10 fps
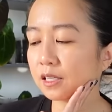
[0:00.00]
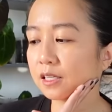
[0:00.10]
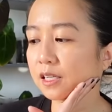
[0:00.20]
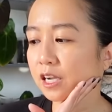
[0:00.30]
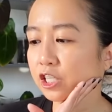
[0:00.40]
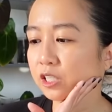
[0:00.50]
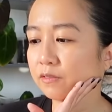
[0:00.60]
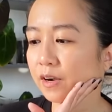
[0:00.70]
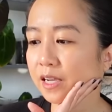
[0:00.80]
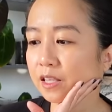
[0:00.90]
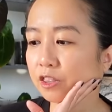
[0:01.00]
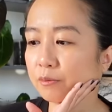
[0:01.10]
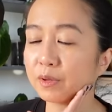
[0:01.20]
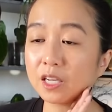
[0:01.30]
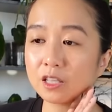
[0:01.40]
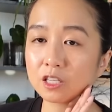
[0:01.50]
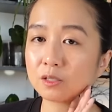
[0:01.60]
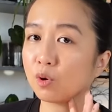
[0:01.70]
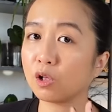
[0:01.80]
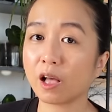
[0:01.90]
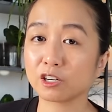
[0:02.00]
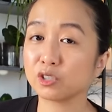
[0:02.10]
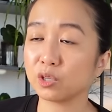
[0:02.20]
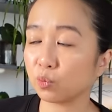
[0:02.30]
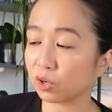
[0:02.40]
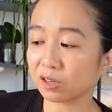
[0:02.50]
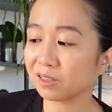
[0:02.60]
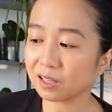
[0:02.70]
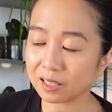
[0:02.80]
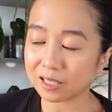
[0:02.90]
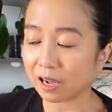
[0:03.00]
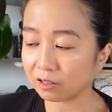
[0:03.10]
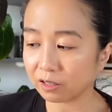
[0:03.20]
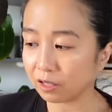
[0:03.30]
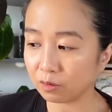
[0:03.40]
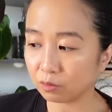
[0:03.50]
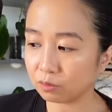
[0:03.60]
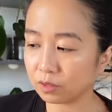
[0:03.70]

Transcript: because I just find that the mini and the small actually work exactly.